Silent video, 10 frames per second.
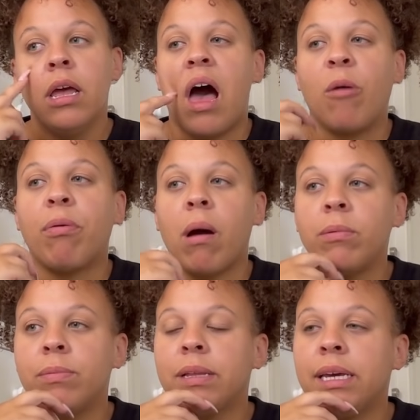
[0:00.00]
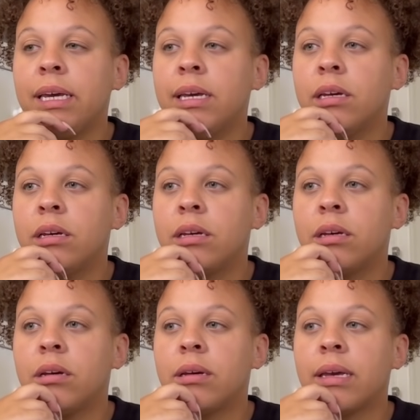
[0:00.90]
I'll probably
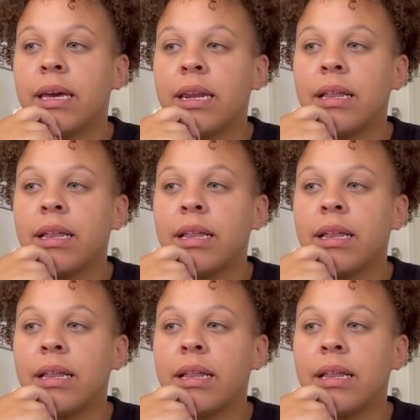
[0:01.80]
get